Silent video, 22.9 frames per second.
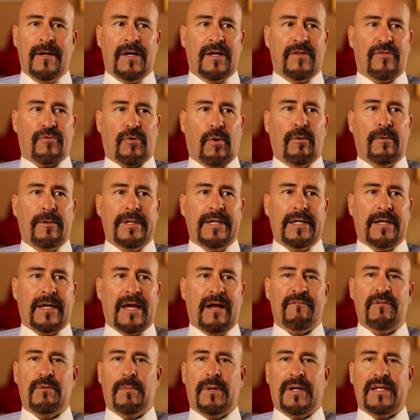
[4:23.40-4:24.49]
throwing
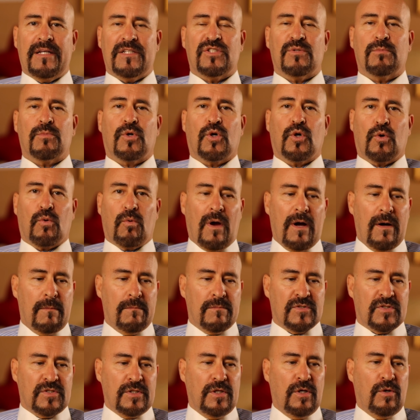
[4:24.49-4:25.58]
everybody some
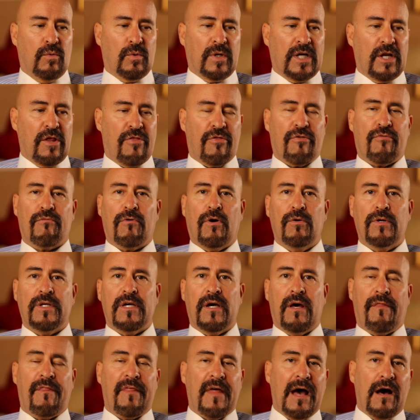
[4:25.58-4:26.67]
crumbs. You know, we're going to throw you
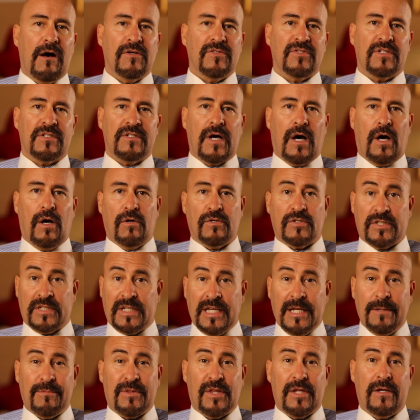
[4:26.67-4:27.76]
$1,000 and
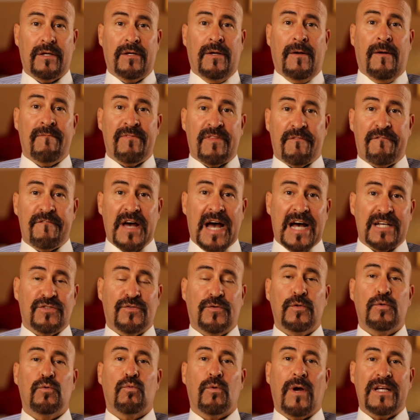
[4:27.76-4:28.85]
keep the, the fast
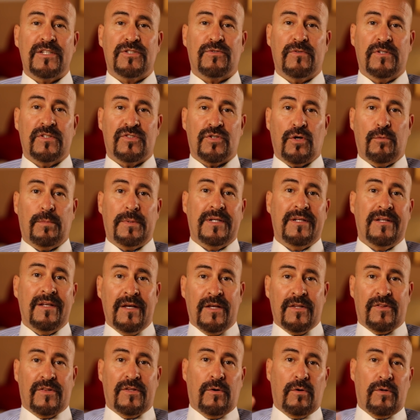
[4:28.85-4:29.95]
food restaurants open,
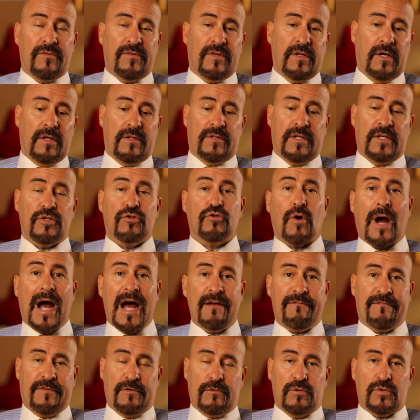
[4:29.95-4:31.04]
the, the, the
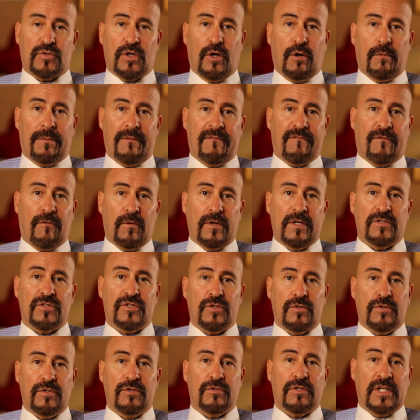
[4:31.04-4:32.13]
drive throughs open for you
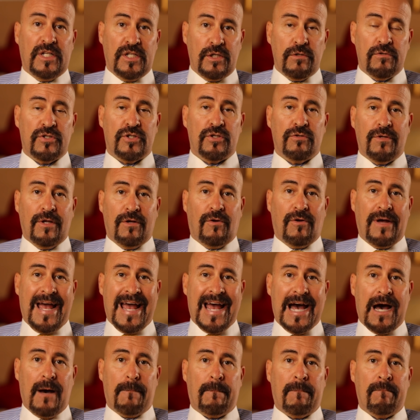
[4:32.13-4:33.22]
so you can use your little
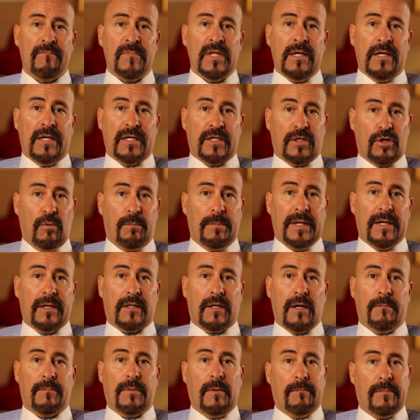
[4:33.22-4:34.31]
app and go pick
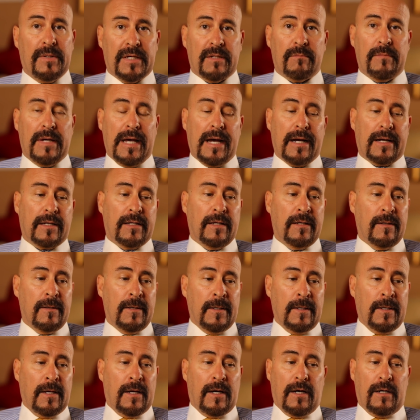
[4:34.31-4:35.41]
up a Big Mac.
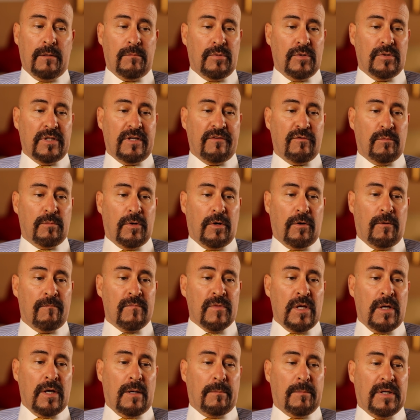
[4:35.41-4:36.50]
Unbelievable.
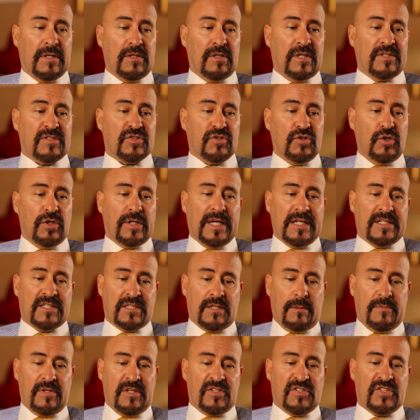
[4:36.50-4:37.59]
But let's look at
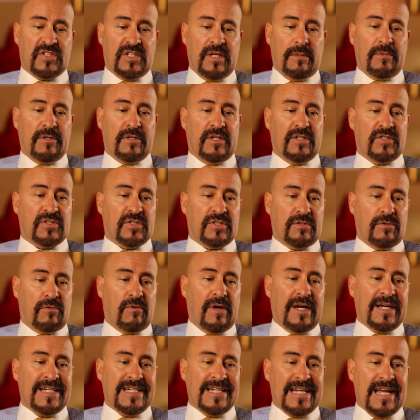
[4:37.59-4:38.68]
some of the stimulus
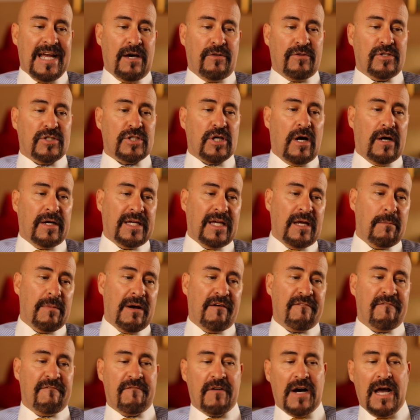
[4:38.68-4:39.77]
right now. They're talking
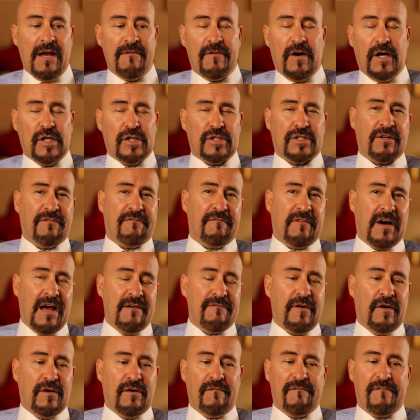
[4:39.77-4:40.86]
about 500 to
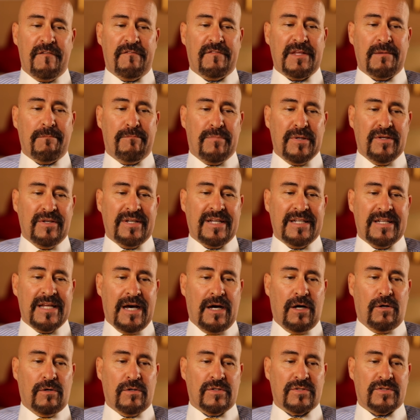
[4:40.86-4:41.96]
550 billion
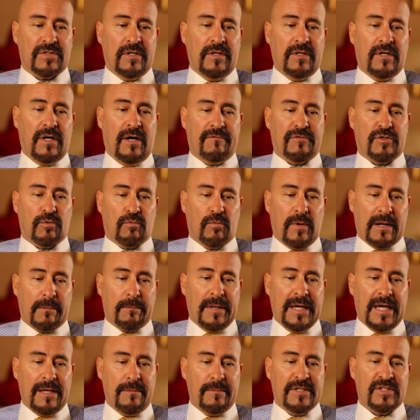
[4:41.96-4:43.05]
dollars of direct
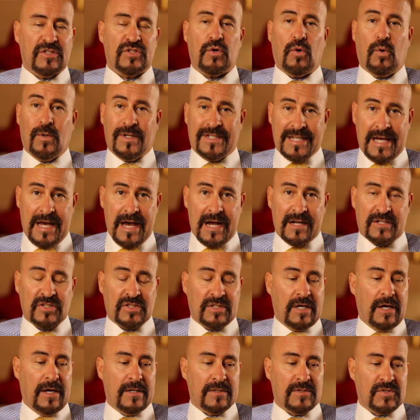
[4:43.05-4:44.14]
payments or tax
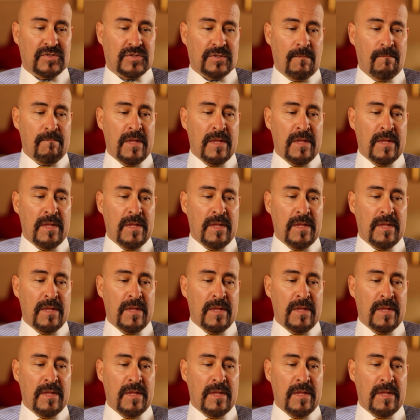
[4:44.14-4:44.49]
cuts,